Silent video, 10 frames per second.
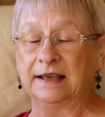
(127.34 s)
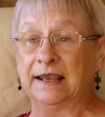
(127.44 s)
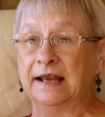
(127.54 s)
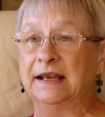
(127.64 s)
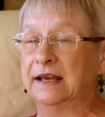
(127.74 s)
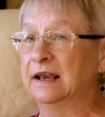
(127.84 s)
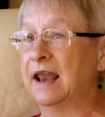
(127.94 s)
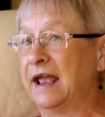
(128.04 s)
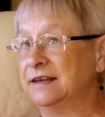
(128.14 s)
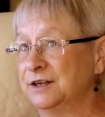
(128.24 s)
getting
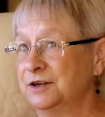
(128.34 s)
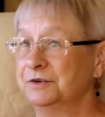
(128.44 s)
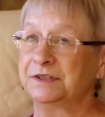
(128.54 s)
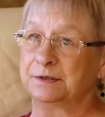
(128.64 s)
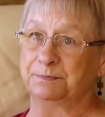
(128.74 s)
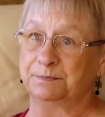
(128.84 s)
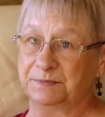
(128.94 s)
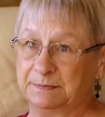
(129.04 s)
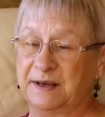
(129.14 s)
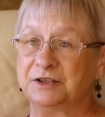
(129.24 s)
Eli to use
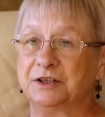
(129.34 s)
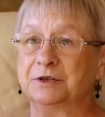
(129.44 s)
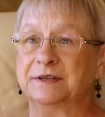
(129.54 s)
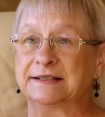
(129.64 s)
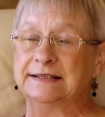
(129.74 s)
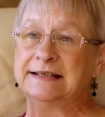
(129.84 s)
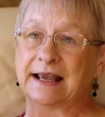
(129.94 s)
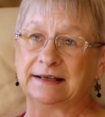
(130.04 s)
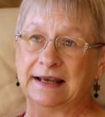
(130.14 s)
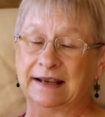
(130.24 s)
speech tools and
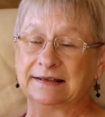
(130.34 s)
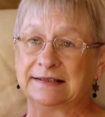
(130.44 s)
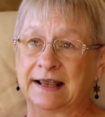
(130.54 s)
techniques.